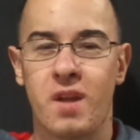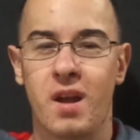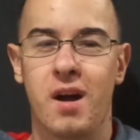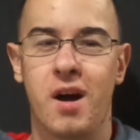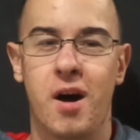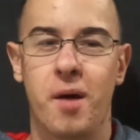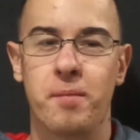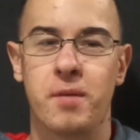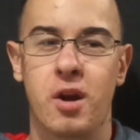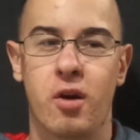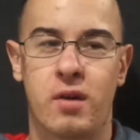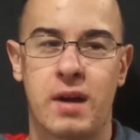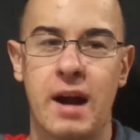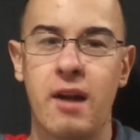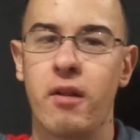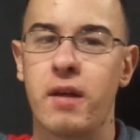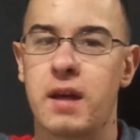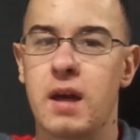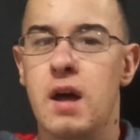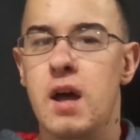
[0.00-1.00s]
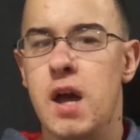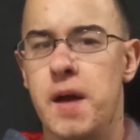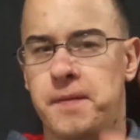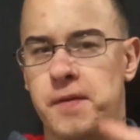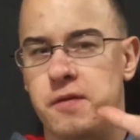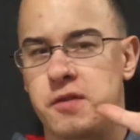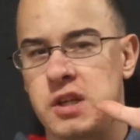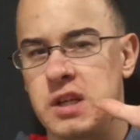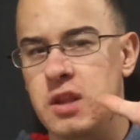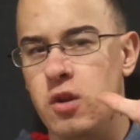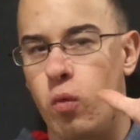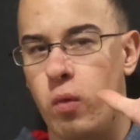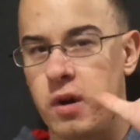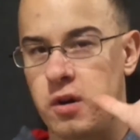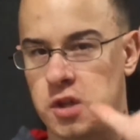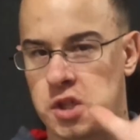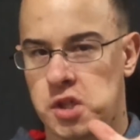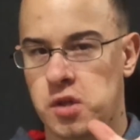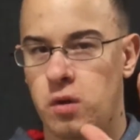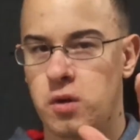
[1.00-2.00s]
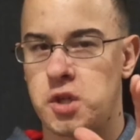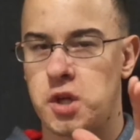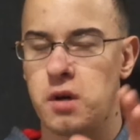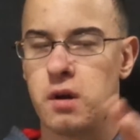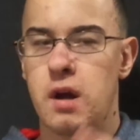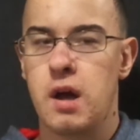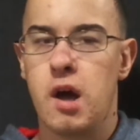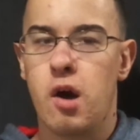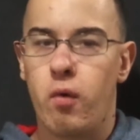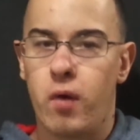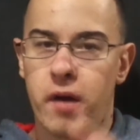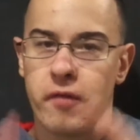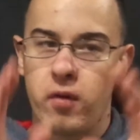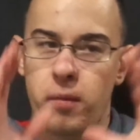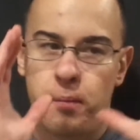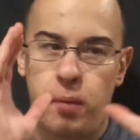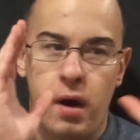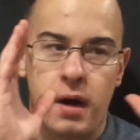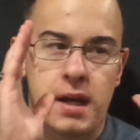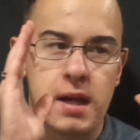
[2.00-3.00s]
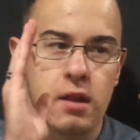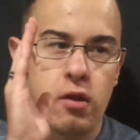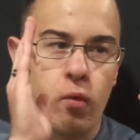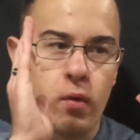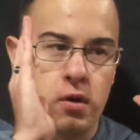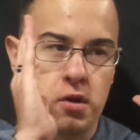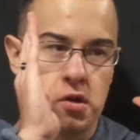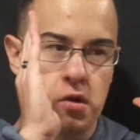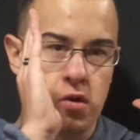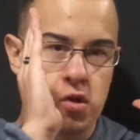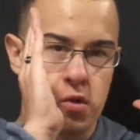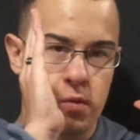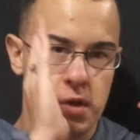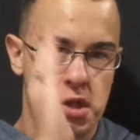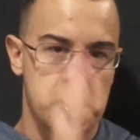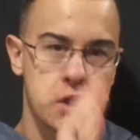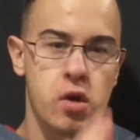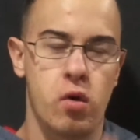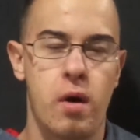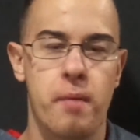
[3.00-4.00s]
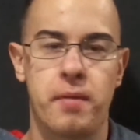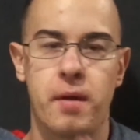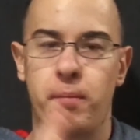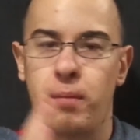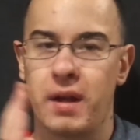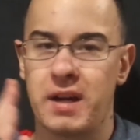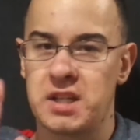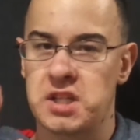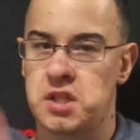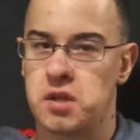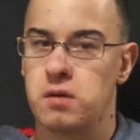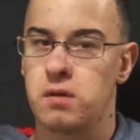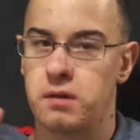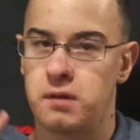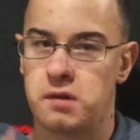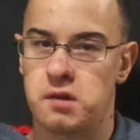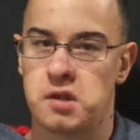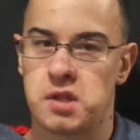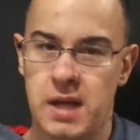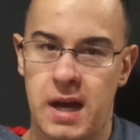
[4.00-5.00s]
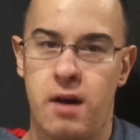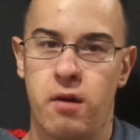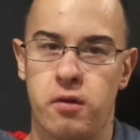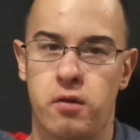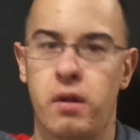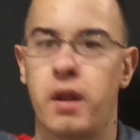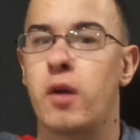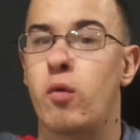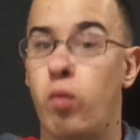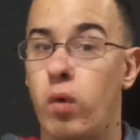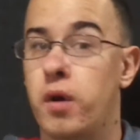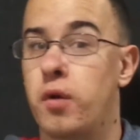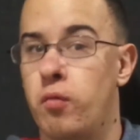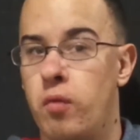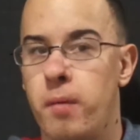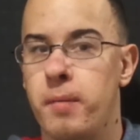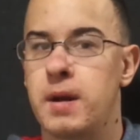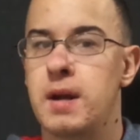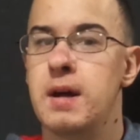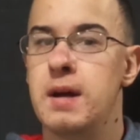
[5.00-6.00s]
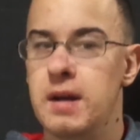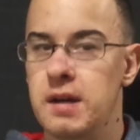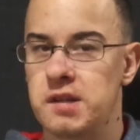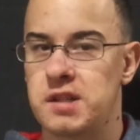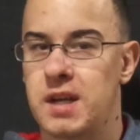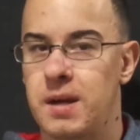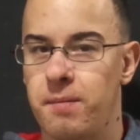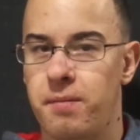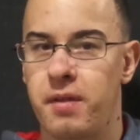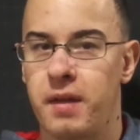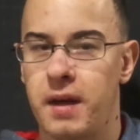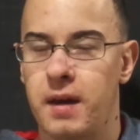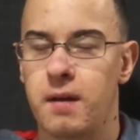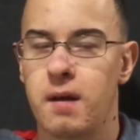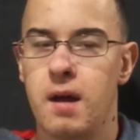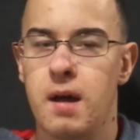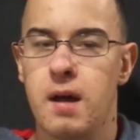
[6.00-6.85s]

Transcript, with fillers: Um, you know, kind of like if you've seen The Winter Soldier, whenever Bucky the Winter Soldier would show up, they play a certain sound, or like Wonder Woman, same thing.